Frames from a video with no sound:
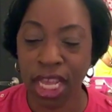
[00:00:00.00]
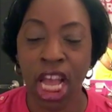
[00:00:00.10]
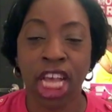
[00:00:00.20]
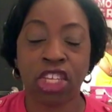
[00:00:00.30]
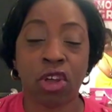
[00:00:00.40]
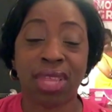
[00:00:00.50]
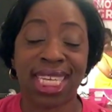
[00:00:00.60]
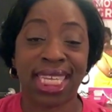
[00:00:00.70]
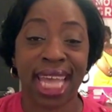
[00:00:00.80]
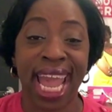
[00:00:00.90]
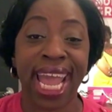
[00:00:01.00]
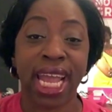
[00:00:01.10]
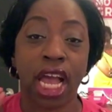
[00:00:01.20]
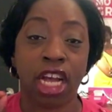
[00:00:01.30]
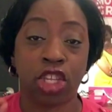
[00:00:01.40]
So the state
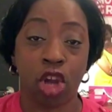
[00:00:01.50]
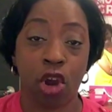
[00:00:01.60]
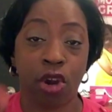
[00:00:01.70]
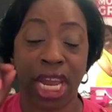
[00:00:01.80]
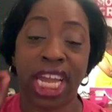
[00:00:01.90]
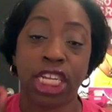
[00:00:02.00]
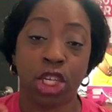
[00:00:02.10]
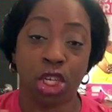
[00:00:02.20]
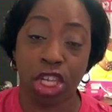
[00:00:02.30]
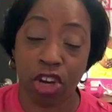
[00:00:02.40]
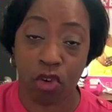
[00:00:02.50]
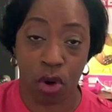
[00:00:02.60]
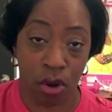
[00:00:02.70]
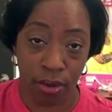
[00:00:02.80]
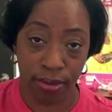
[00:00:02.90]
attorney
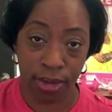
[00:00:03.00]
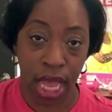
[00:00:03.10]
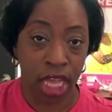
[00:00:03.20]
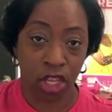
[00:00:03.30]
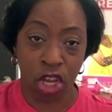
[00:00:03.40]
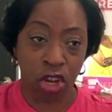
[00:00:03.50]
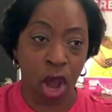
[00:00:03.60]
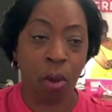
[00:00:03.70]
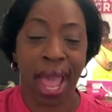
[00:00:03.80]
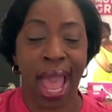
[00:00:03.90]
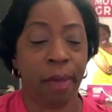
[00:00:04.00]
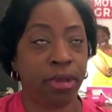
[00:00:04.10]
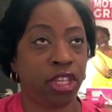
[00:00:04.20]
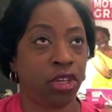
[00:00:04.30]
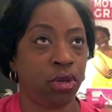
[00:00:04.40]
general, so you know what
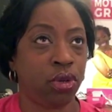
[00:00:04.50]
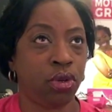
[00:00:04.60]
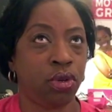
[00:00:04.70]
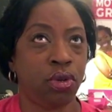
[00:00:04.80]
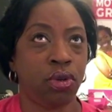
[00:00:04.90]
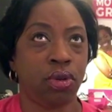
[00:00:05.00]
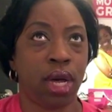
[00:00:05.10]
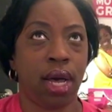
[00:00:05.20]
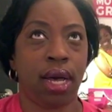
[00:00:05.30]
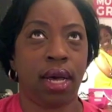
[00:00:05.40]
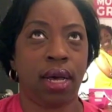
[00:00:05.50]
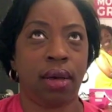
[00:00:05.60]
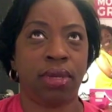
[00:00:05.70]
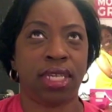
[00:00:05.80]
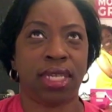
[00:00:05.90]
happened to,
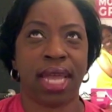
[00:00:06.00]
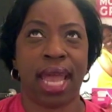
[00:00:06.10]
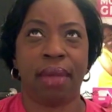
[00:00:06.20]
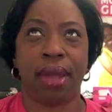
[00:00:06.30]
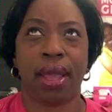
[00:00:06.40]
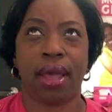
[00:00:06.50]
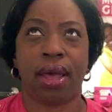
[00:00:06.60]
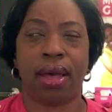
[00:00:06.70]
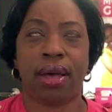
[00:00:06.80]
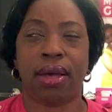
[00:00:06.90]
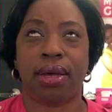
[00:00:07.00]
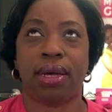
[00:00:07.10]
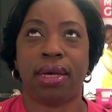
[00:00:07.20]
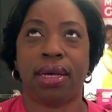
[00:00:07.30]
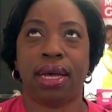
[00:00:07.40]
what's his name?
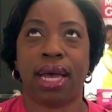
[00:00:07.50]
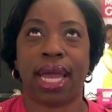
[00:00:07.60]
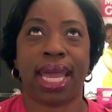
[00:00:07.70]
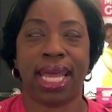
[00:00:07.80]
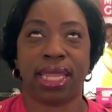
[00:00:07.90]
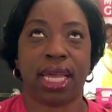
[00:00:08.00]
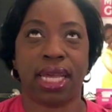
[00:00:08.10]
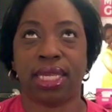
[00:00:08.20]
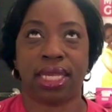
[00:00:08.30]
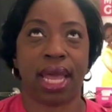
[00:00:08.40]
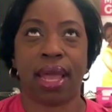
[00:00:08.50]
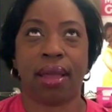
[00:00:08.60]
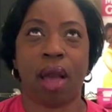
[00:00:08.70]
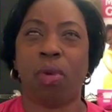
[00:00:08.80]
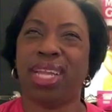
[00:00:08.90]
I can't think of his
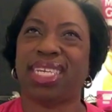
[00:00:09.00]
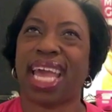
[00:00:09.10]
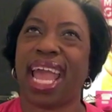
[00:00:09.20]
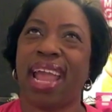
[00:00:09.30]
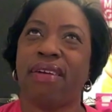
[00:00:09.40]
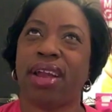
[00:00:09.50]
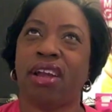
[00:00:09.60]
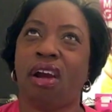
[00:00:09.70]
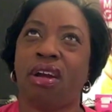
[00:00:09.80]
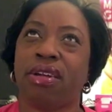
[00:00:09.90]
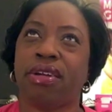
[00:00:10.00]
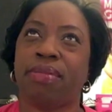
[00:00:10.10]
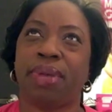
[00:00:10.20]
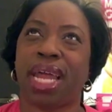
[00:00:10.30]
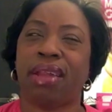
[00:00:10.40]
name. I want to say Eric Gardner,
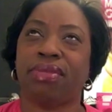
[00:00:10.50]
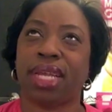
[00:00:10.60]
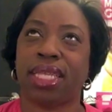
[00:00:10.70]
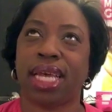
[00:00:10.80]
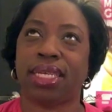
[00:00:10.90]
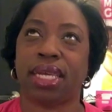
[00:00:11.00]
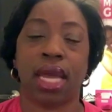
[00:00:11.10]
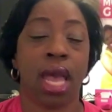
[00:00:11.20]
but I don't think that's it.